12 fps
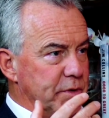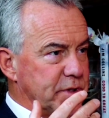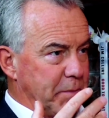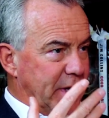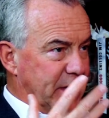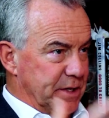
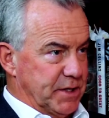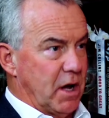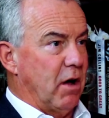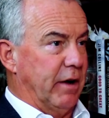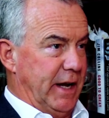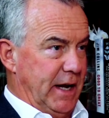somebody can
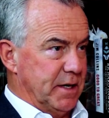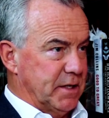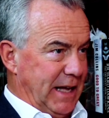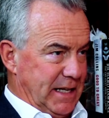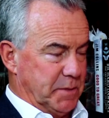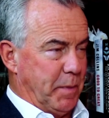
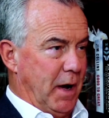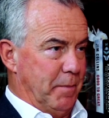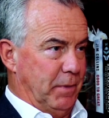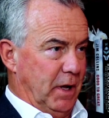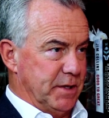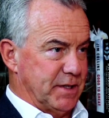target gas
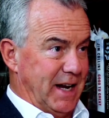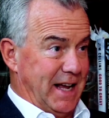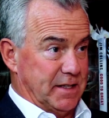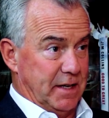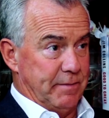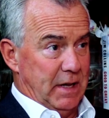pipelines and
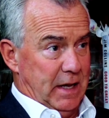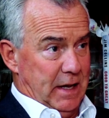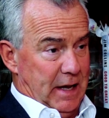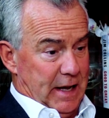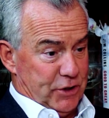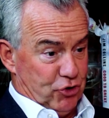has a
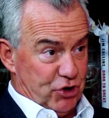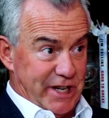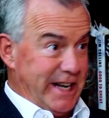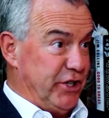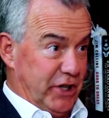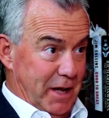
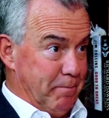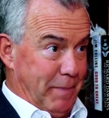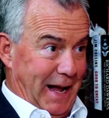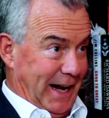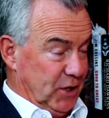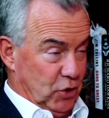strategic
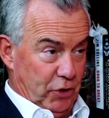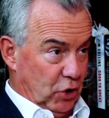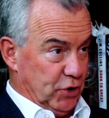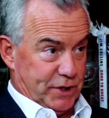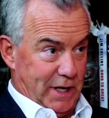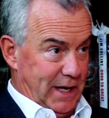impact on the
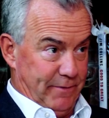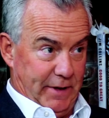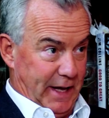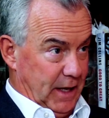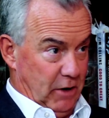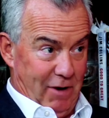cost of
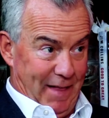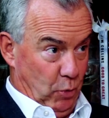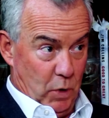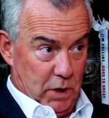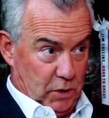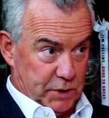living around
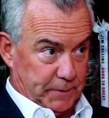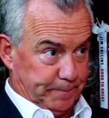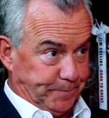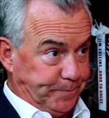the world.